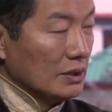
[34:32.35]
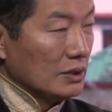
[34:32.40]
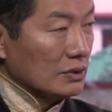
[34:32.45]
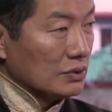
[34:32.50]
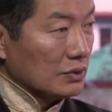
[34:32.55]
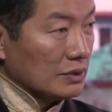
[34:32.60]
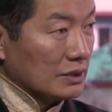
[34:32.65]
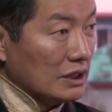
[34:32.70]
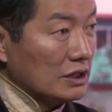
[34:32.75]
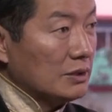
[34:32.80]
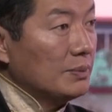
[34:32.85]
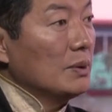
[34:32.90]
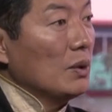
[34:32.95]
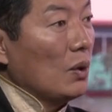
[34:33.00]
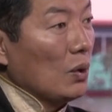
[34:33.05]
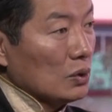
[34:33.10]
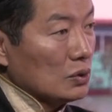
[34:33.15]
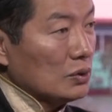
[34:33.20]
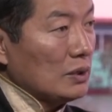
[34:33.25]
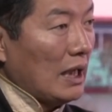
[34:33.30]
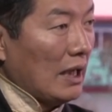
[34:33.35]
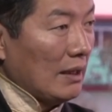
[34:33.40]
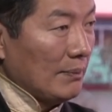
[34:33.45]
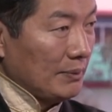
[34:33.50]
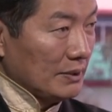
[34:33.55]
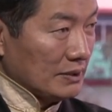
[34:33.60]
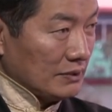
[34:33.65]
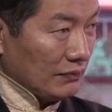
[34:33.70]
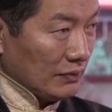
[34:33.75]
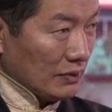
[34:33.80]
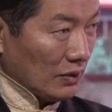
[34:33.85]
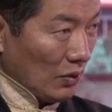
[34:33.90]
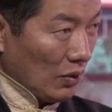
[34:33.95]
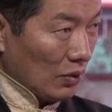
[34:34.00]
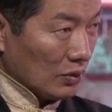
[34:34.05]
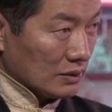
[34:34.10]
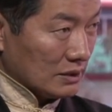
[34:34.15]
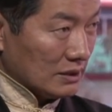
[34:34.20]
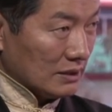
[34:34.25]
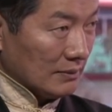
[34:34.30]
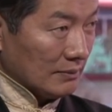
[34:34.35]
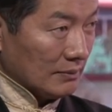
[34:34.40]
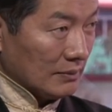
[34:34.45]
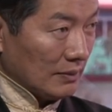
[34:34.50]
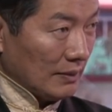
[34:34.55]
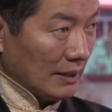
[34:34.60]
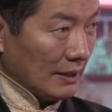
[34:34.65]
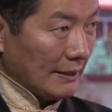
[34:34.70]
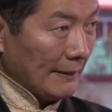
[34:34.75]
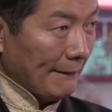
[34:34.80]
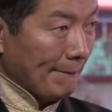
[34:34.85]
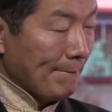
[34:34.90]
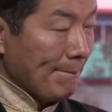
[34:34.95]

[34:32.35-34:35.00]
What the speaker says: So this will also help us for the long term, right?